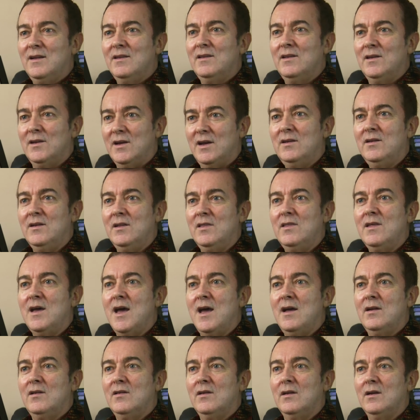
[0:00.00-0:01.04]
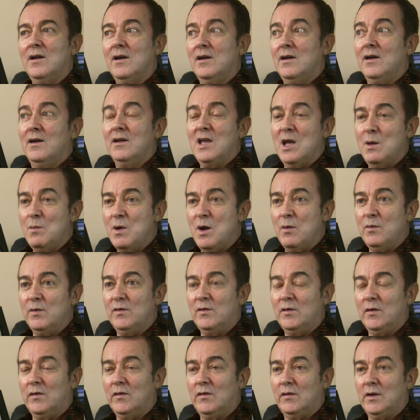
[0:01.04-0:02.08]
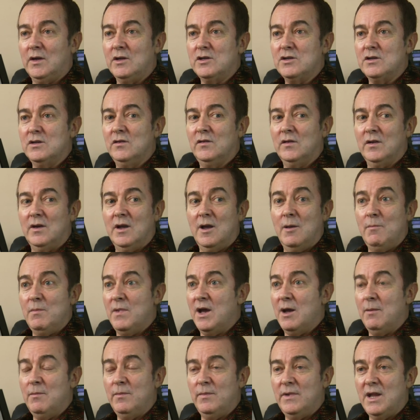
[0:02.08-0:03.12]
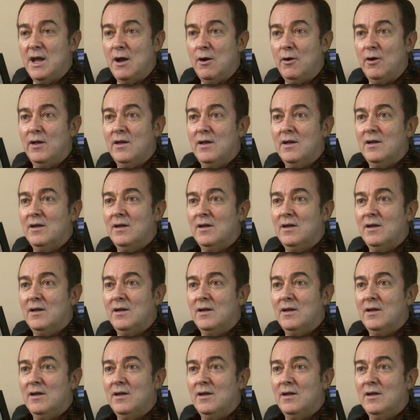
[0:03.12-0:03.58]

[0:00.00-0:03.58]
that I did that, and I, I came out with distinctions, and I'm I'm now